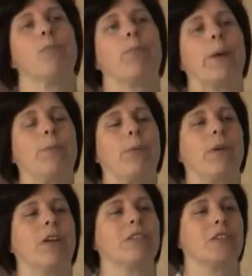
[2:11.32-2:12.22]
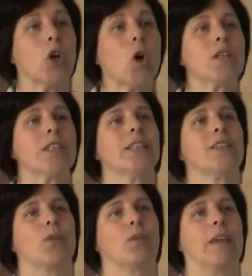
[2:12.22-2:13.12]
People are starting
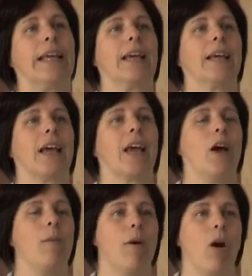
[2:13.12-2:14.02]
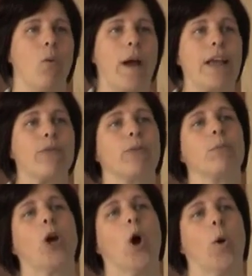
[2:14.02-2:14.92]
to think away
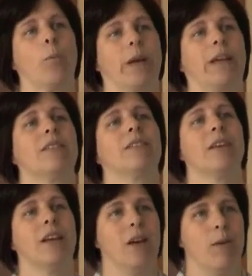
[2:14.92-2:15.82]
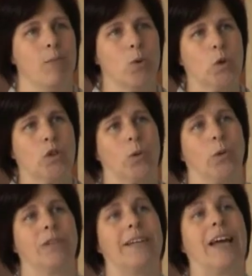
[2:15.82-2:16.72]
from carpets, more
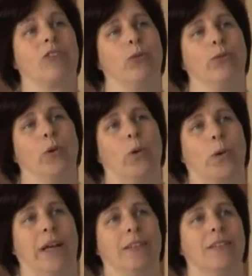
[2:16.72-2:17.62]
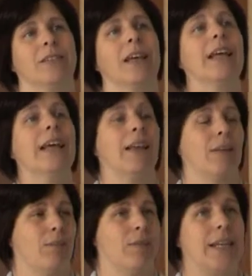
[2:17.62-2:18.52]
towards natural floorings,
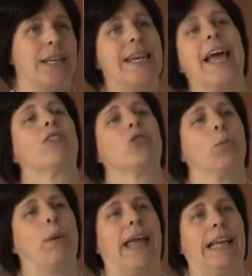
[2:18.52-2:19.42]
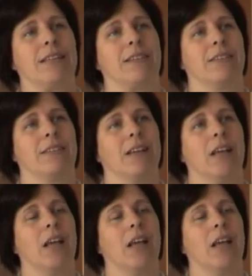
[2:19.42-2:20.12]
natural paints.